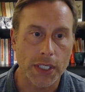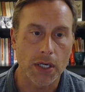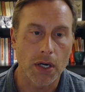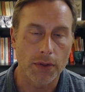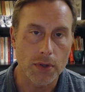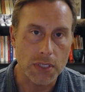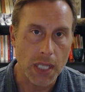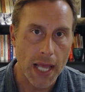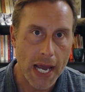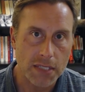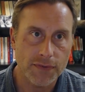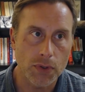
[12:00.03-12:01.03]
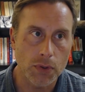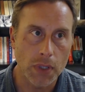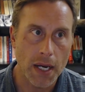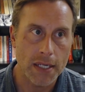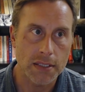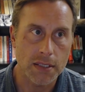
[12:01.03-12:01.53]
on those last few
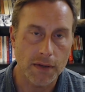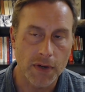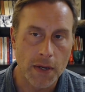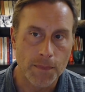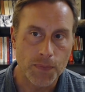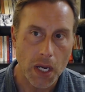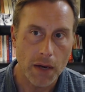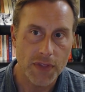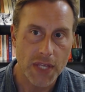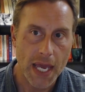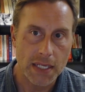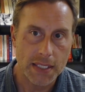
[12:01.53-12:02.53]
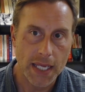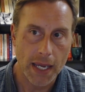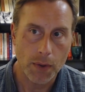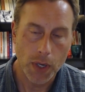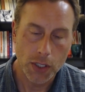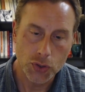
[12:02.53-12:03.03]
lines of the essay. I
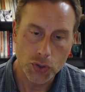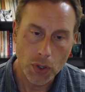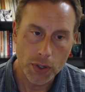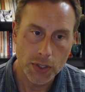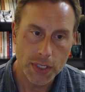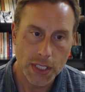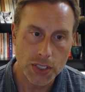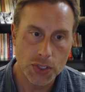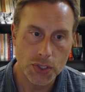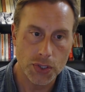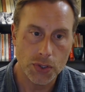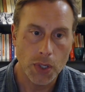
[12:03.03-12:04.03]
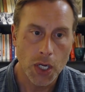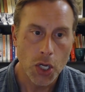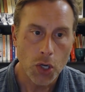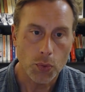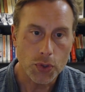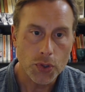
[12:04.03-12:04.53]
want to draw your attention to,
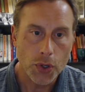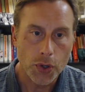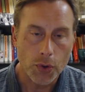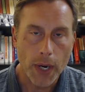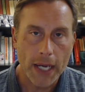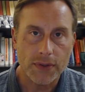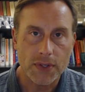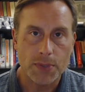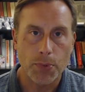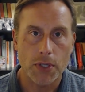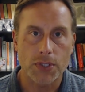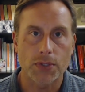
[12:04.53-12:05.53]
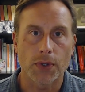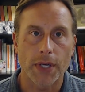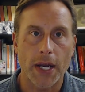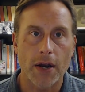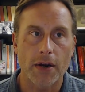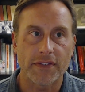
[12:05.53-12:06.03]
when you go to write this personal
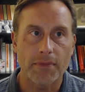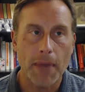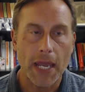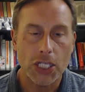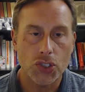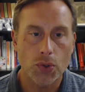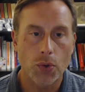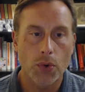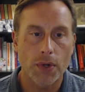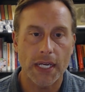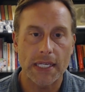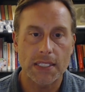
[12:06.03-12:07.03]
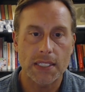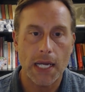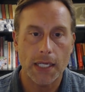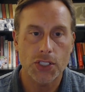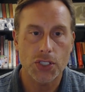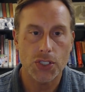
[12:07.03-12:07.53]
narrative, make sure that it's not
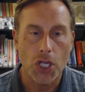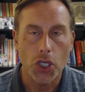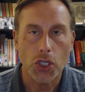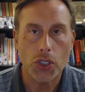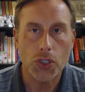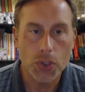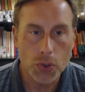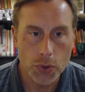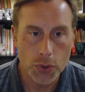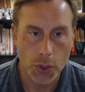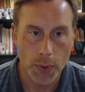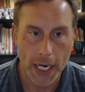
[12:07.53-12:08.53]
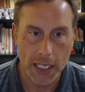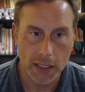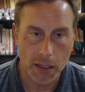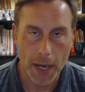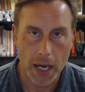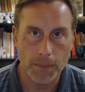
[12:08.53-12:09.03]
just you you're writing
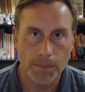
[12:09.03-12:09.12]
about.